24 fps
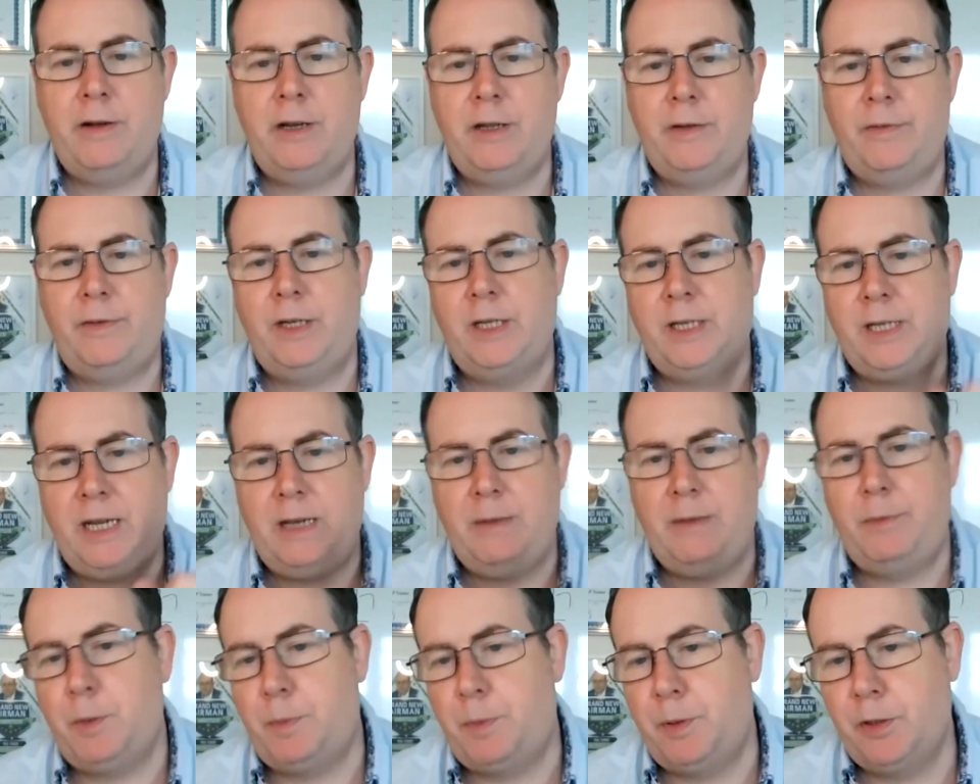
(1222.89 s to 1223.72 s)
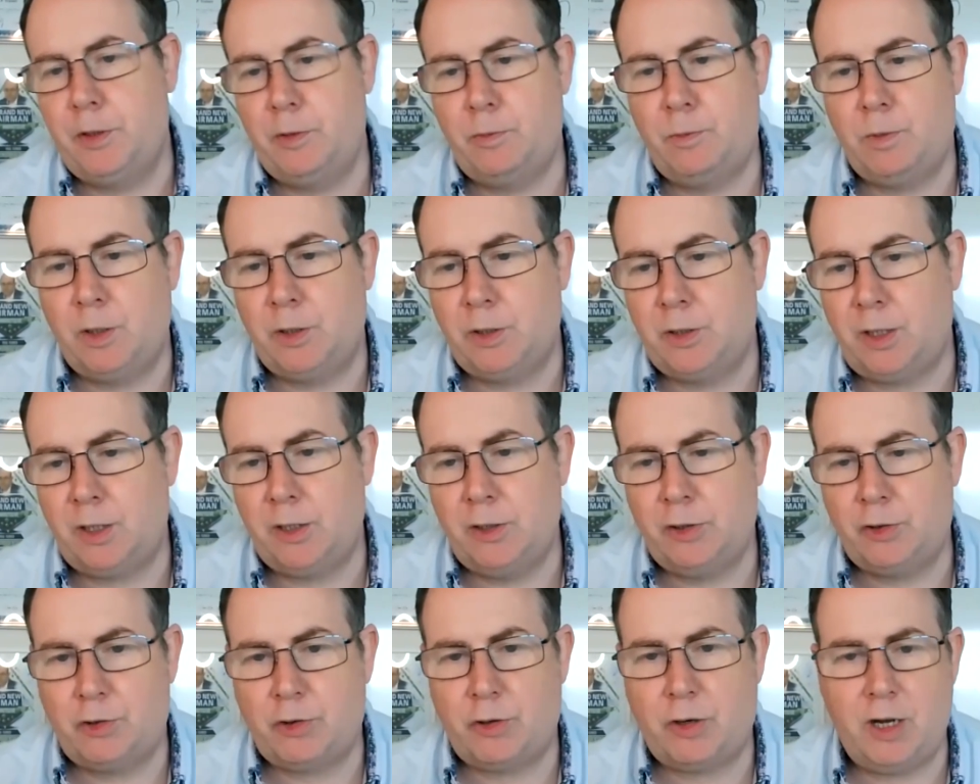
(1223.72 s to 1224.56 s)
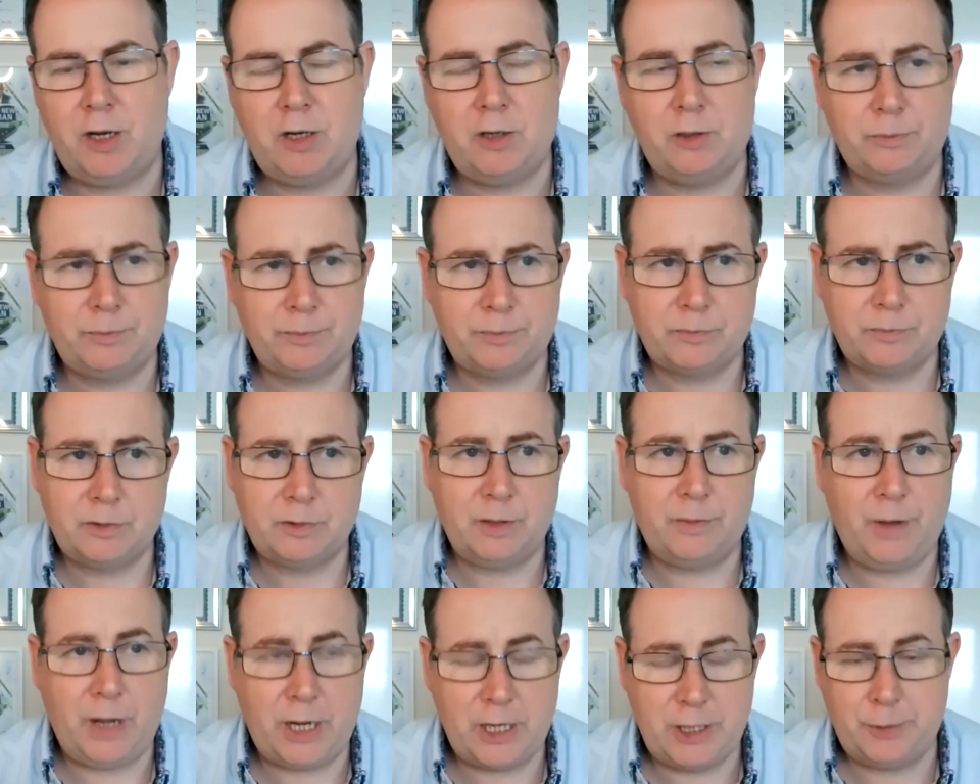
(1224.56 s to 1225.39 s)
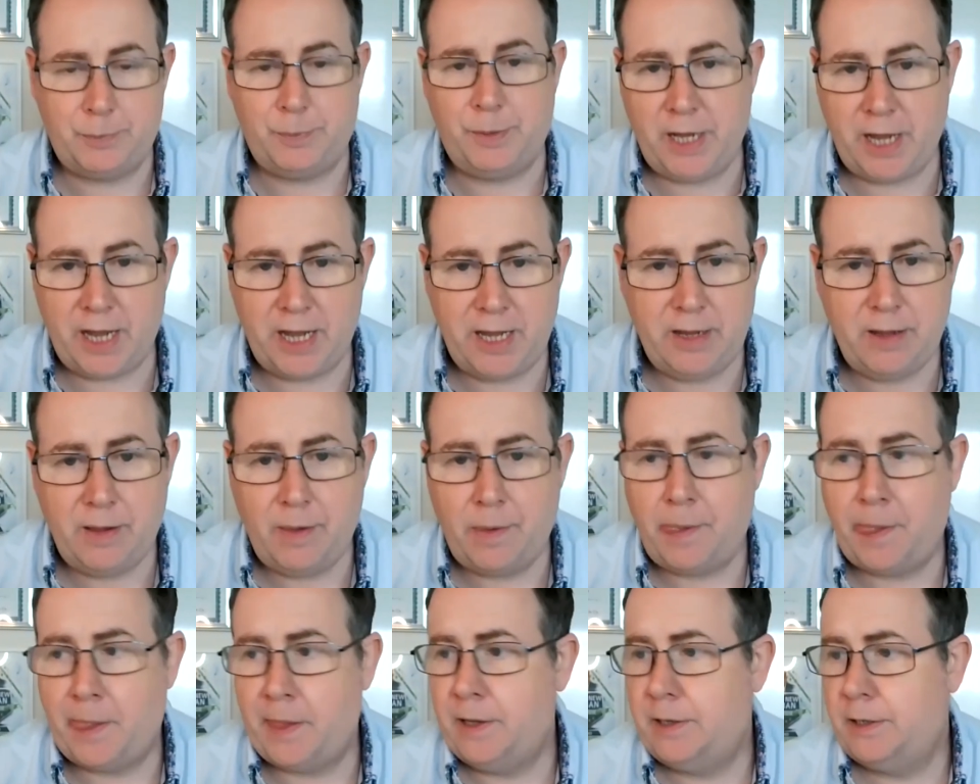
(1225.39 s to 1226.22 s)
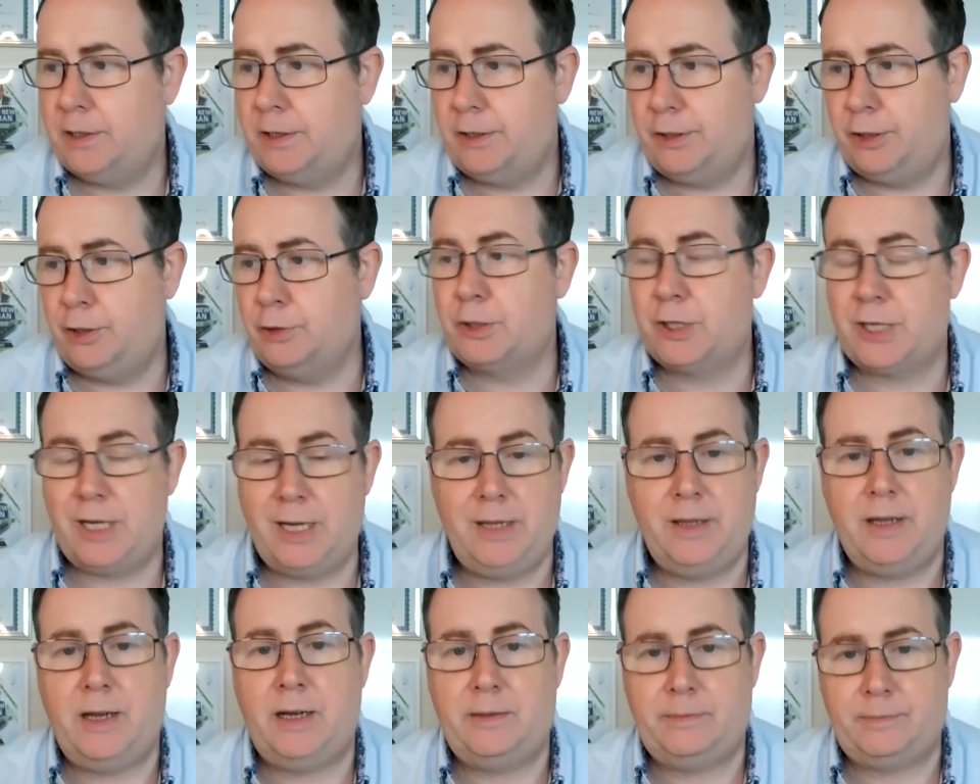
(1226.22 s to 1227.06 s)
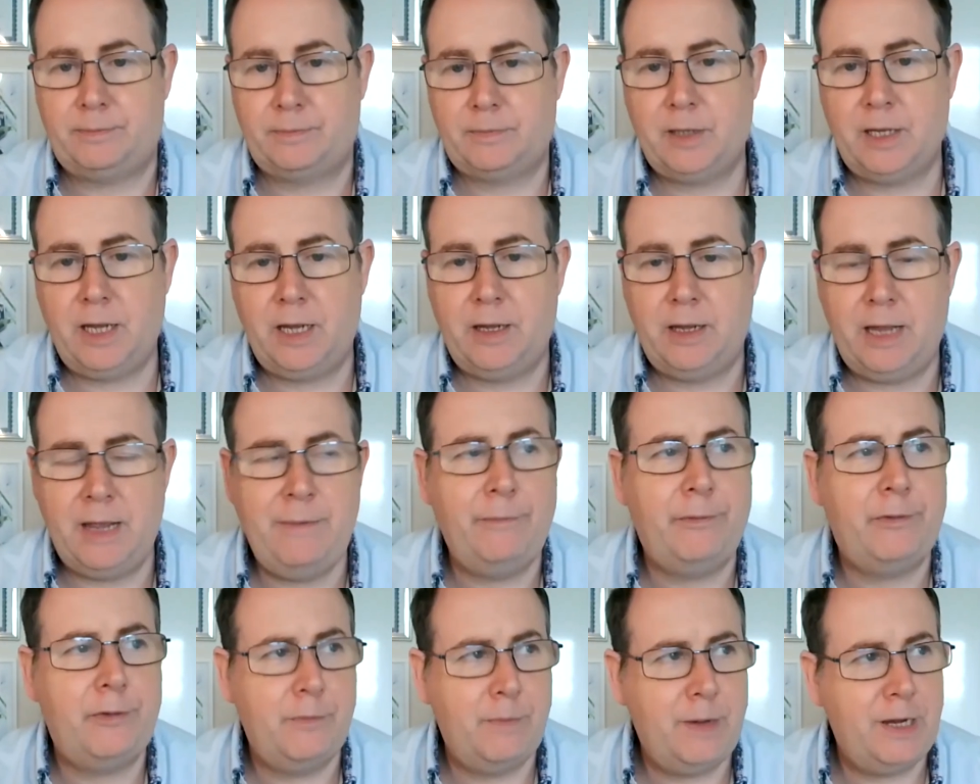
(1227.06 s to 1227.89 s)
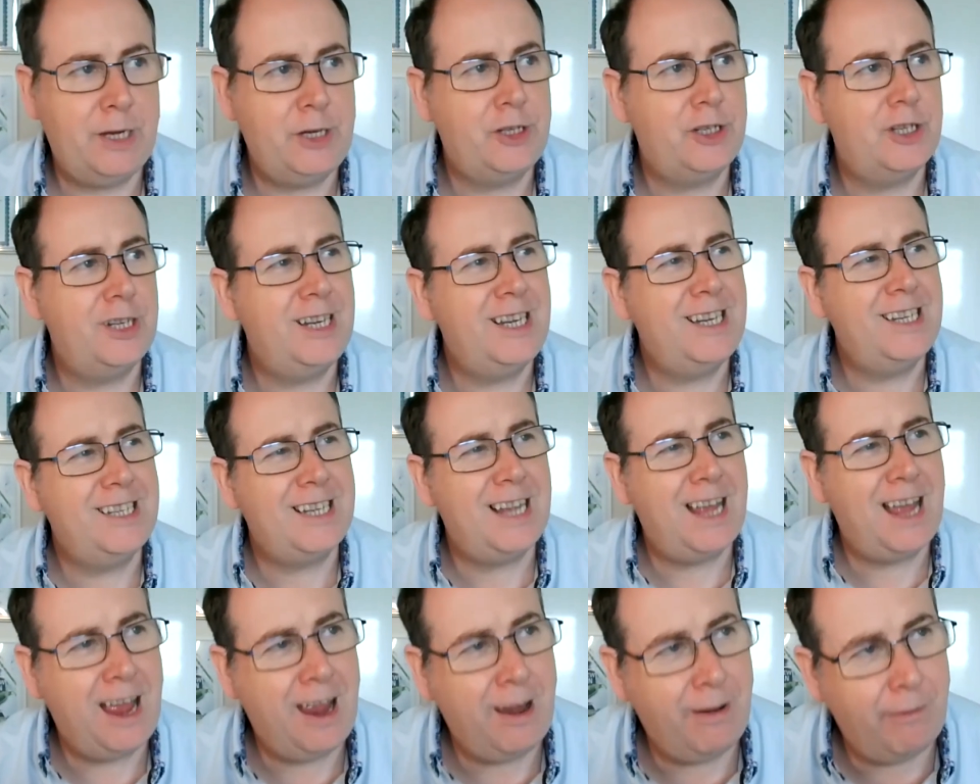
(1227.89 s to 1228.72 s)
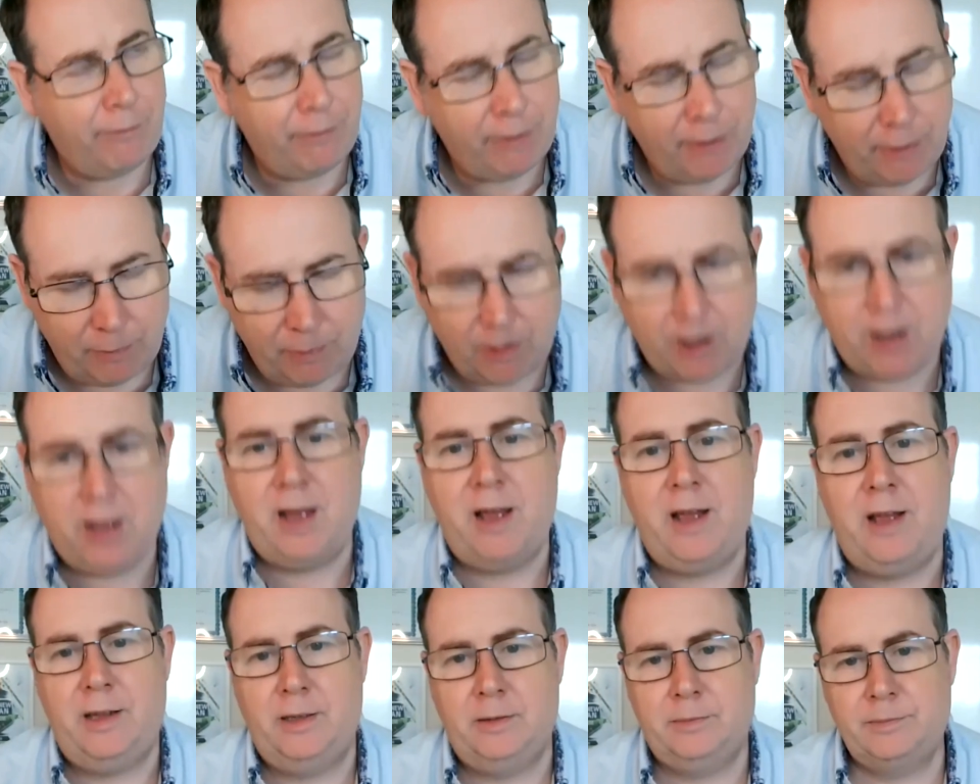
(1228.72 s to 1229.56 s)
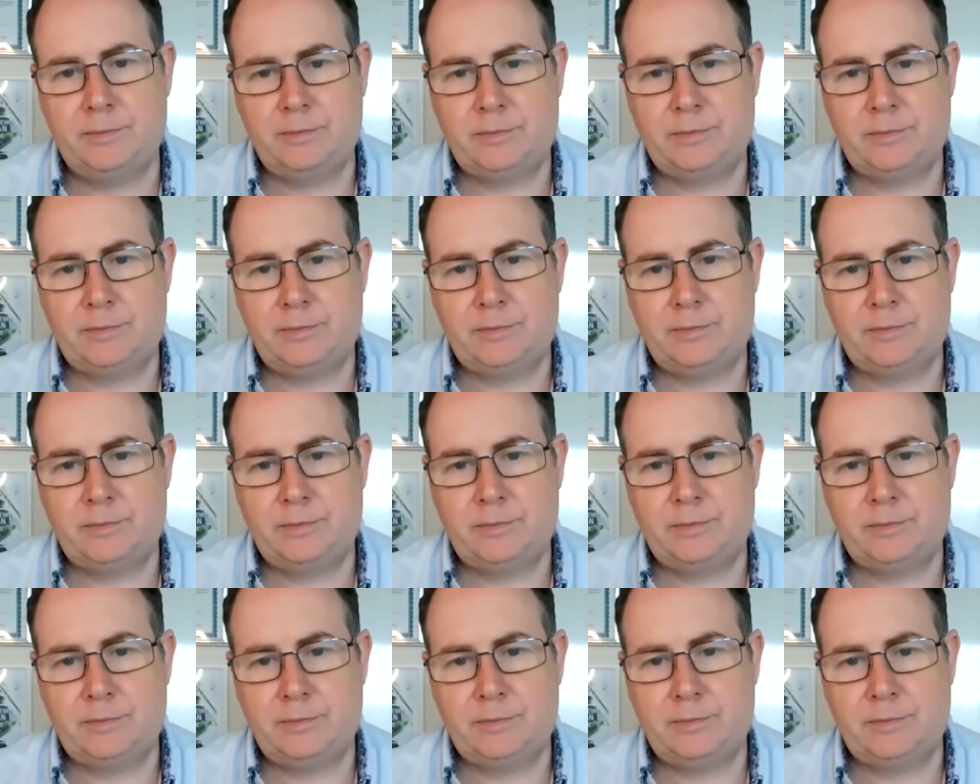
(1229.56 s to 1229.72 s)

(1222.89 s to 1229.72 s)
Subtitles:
And if you take me up on the $1 trial of HBA, you'll see that information is everywhere.